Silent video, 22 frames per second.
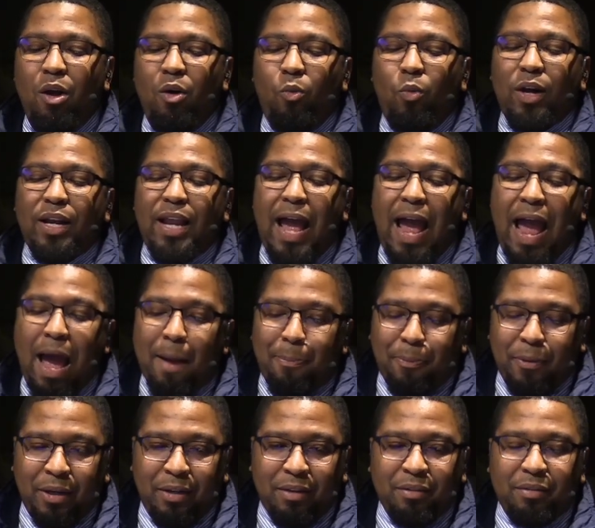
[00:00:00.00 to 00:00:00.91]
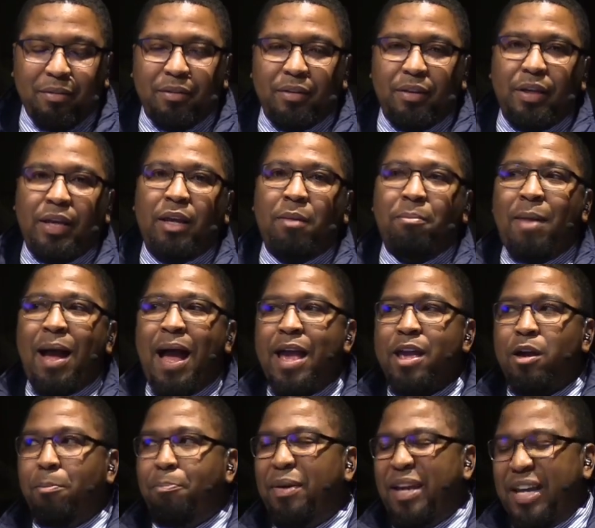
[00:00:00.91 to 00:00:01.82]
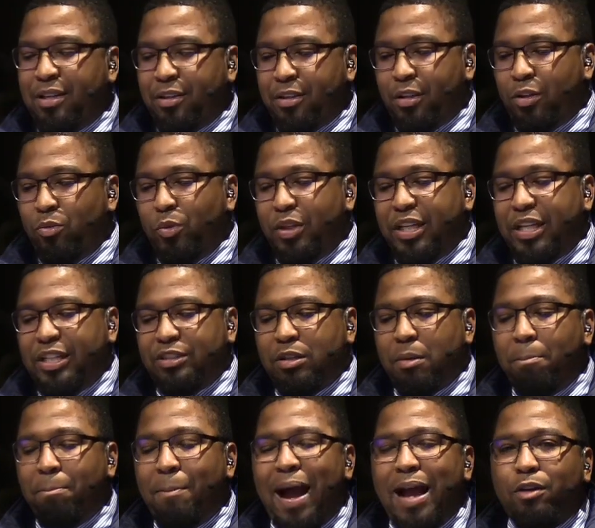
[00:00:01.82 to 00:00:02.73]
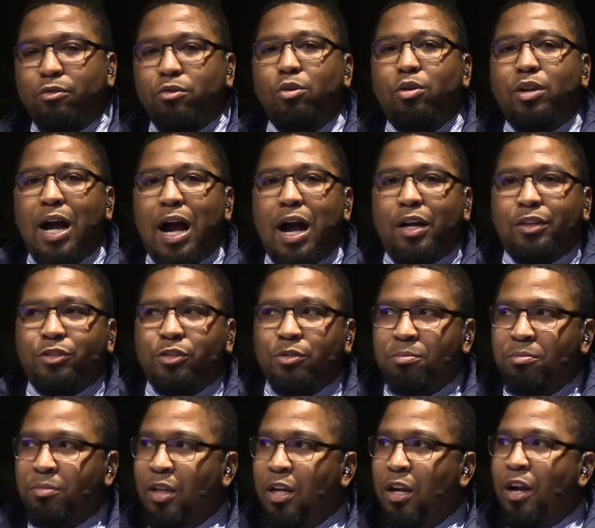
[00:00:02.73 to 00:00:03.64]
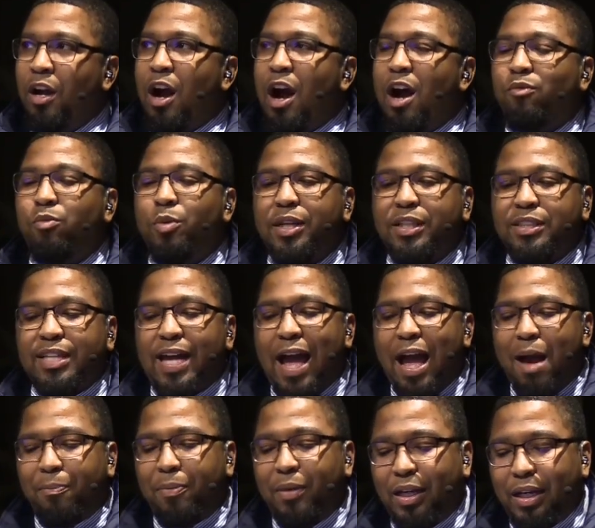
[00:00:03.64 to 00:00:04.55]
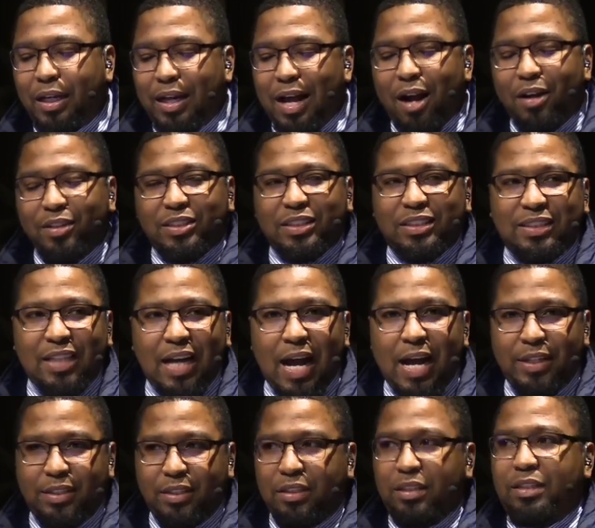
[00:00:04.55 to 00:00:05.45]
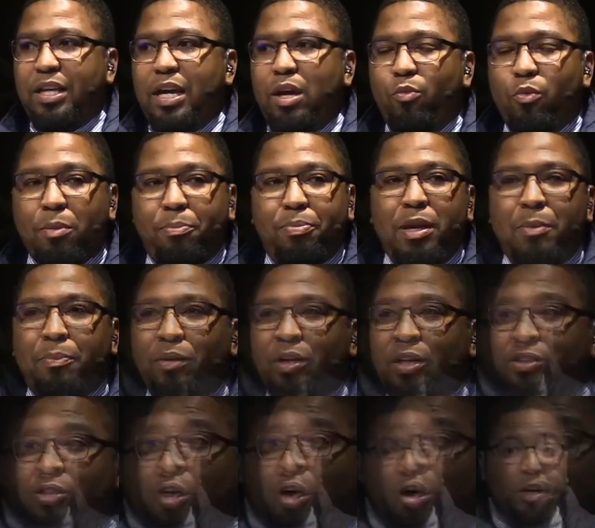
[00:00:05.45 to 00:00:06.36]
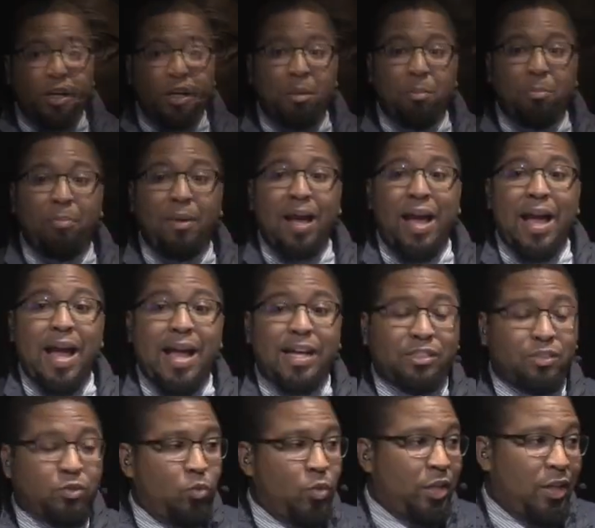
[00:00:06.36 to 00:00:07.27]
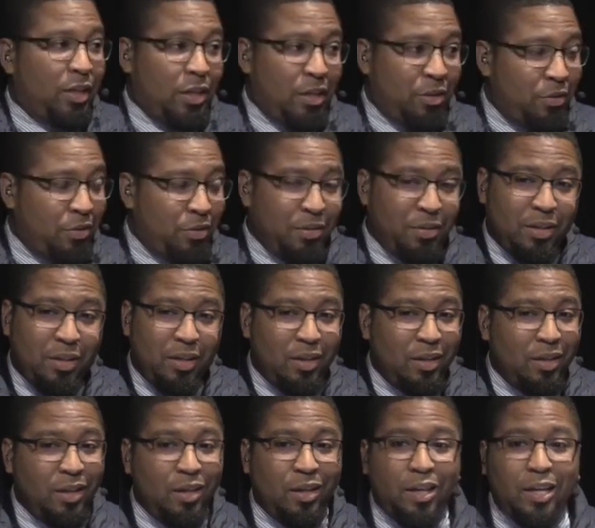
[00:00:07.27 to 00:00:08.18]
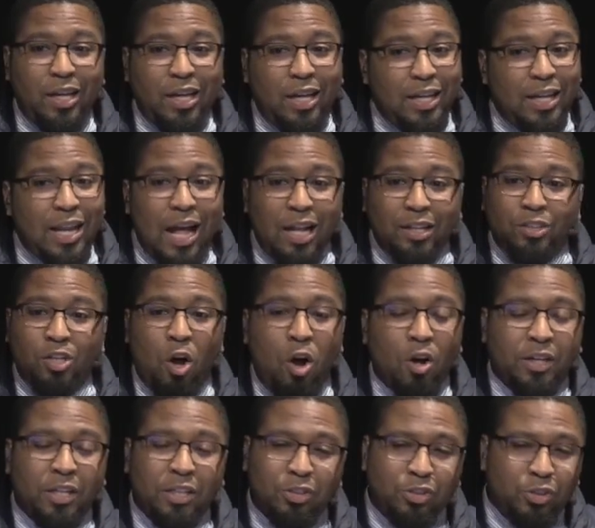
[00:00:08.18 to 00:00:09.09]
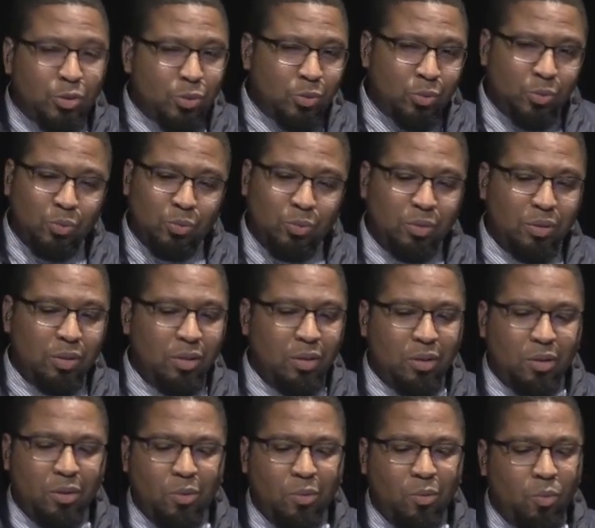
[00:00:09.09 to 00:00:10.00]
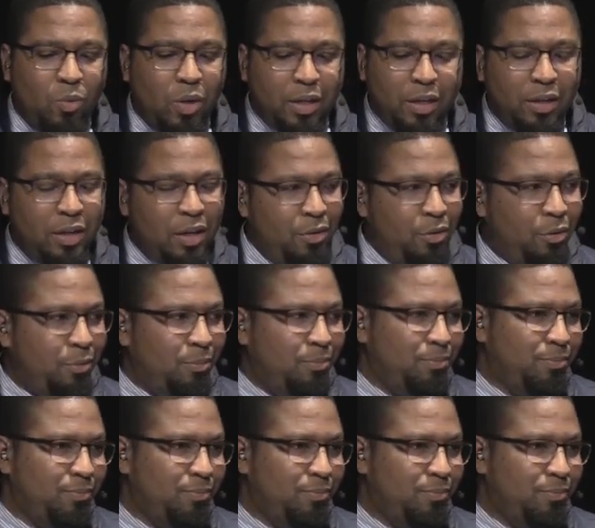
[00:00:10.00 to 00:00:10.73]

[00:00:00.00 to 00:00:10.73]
What happened, in my opinion, is a microcosm of what is happening in our society today, where people are talking past one another and not talking to one another.